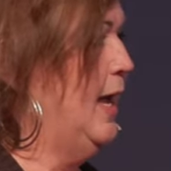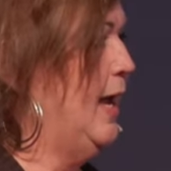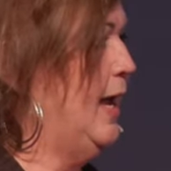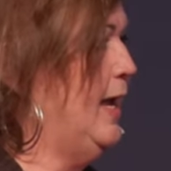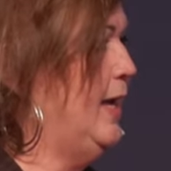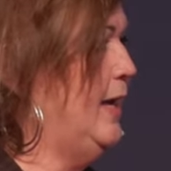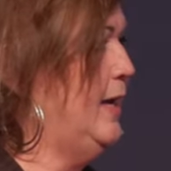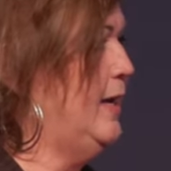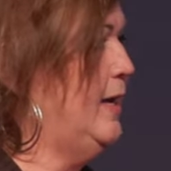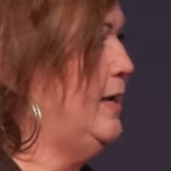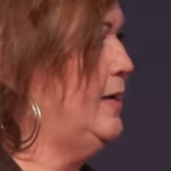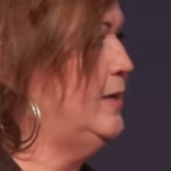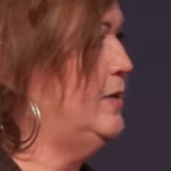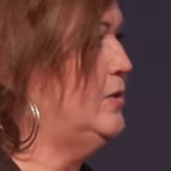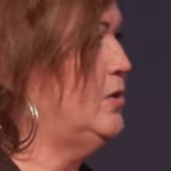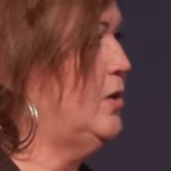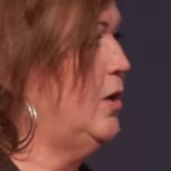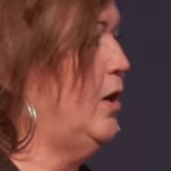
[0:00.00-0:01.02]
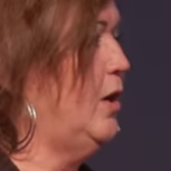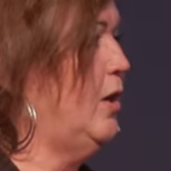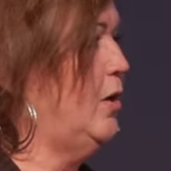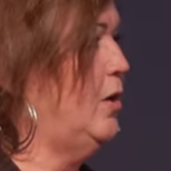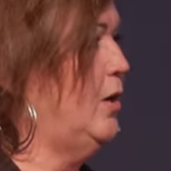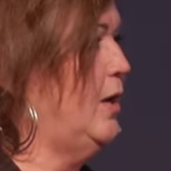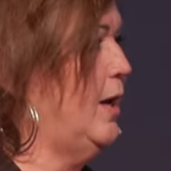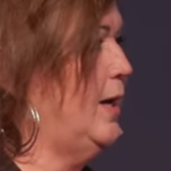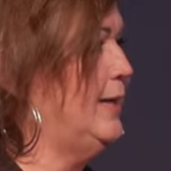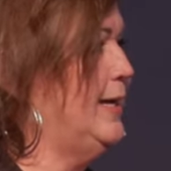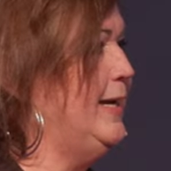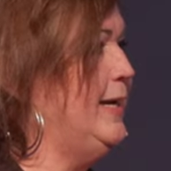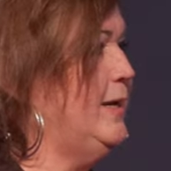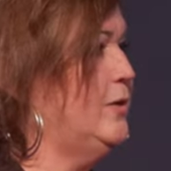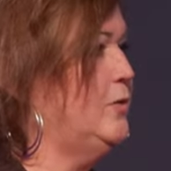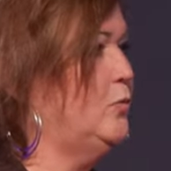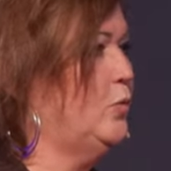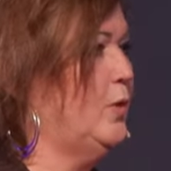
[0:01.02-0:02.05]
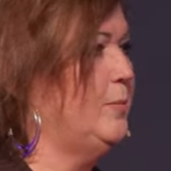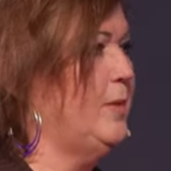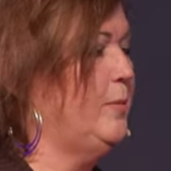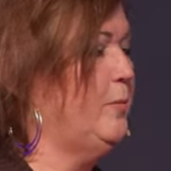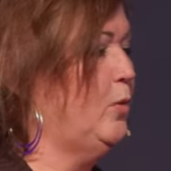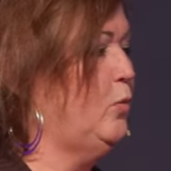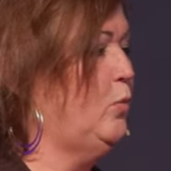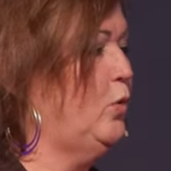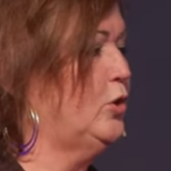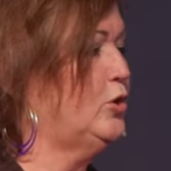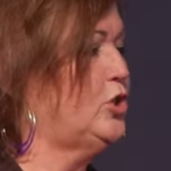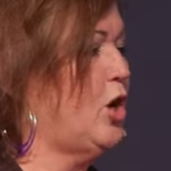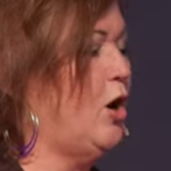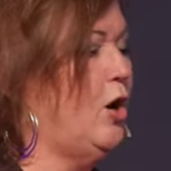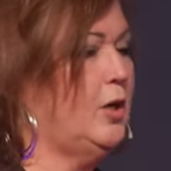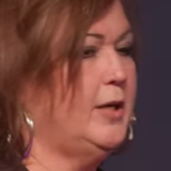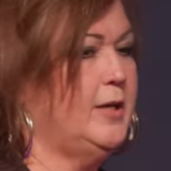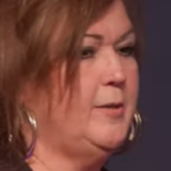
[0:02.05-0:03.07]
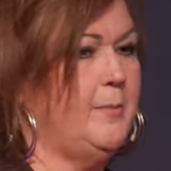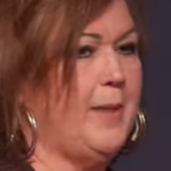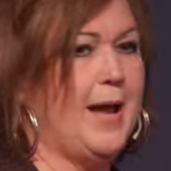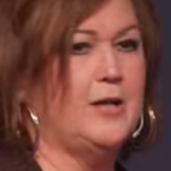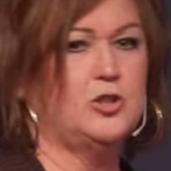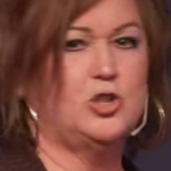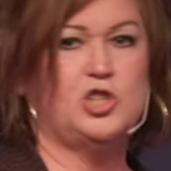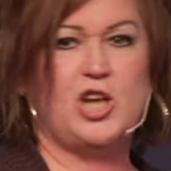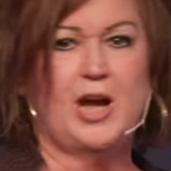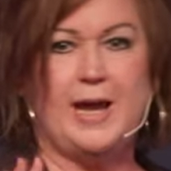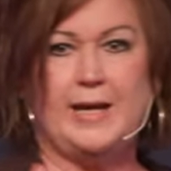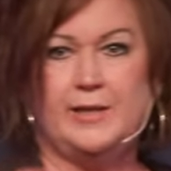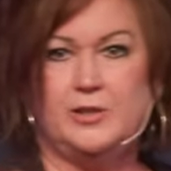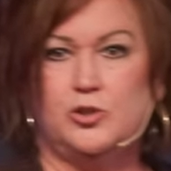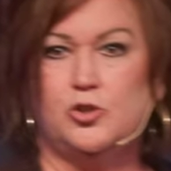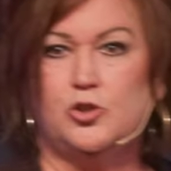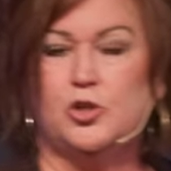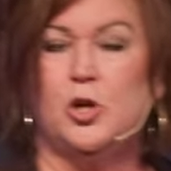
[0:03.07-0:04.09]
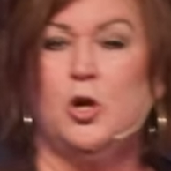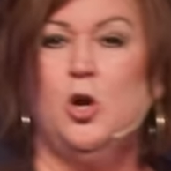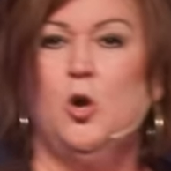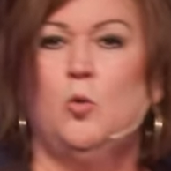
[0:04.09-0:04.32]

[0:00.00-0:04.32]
And uh, again, remember, we're talking about change.